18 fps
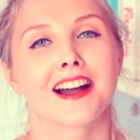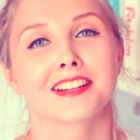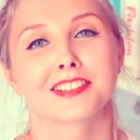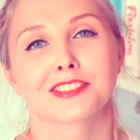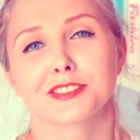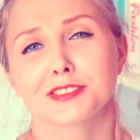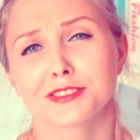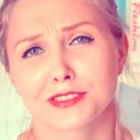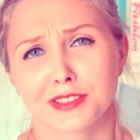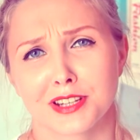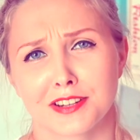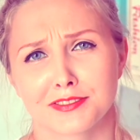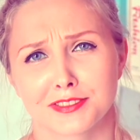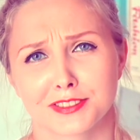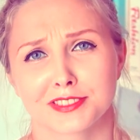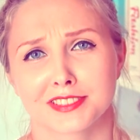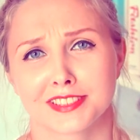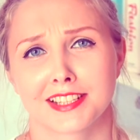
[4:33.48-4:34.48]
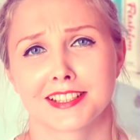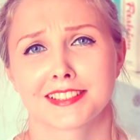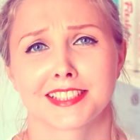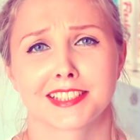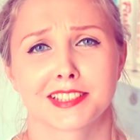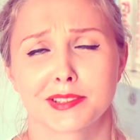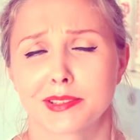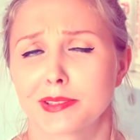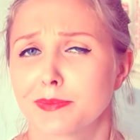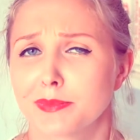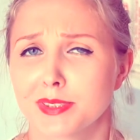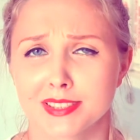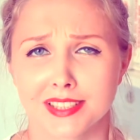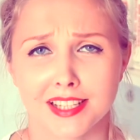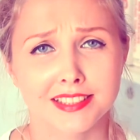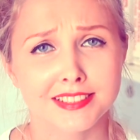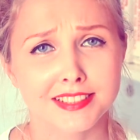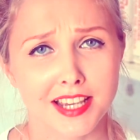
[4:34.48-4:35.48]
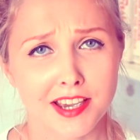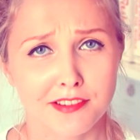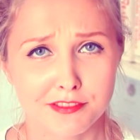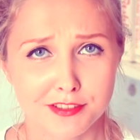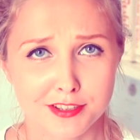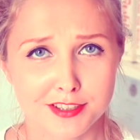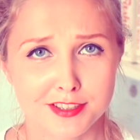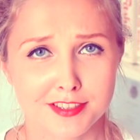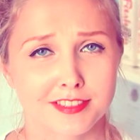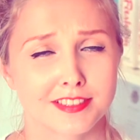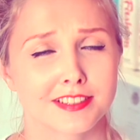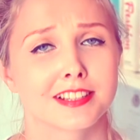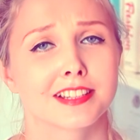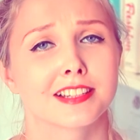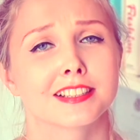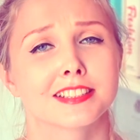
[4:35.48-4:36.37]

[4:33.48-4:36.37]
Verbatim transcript: I also have to say that besides everything,